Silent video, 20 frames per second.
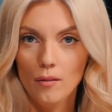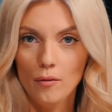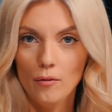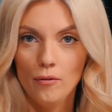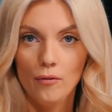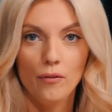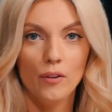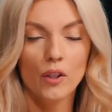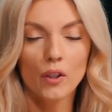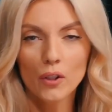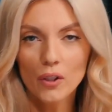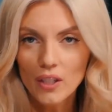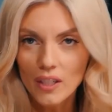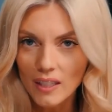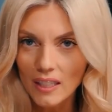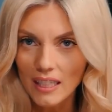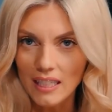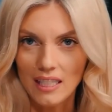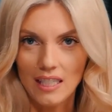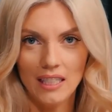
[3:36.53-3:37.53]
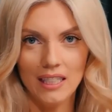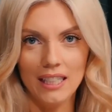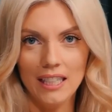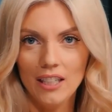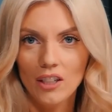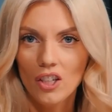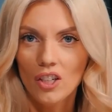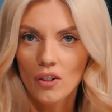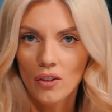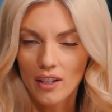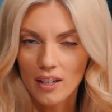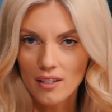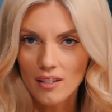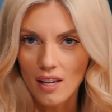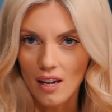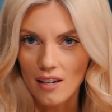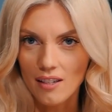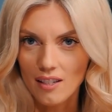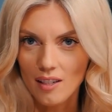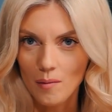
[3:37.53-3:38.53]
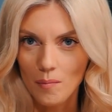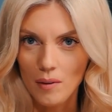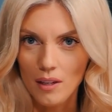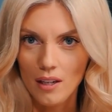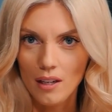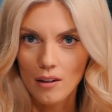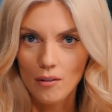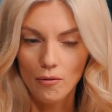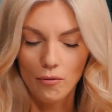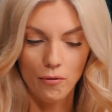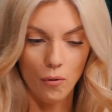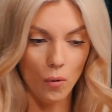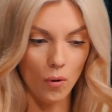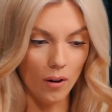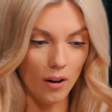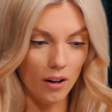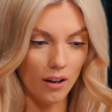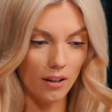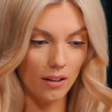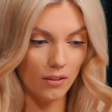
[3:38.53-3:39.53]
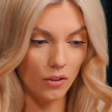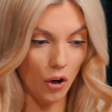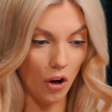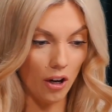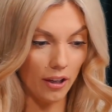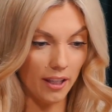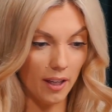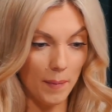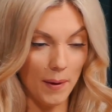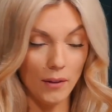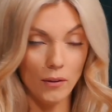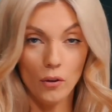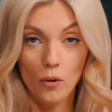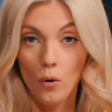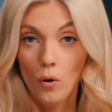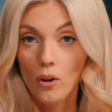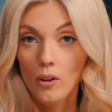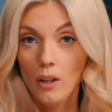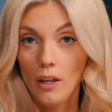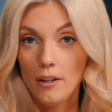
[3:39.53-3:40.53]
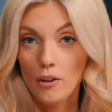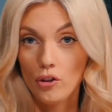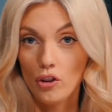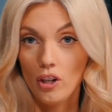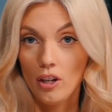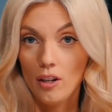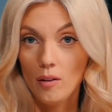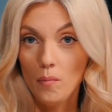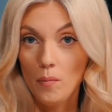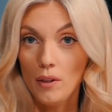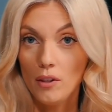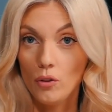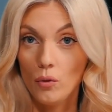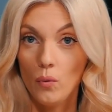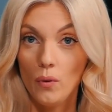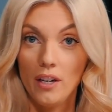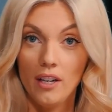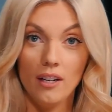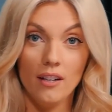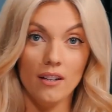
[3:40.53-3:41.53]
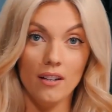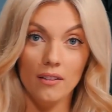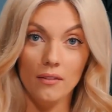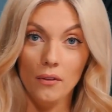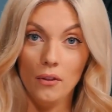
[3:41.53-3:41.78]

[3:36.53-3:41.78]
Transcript: virulently criticizing me for talking about the correlation between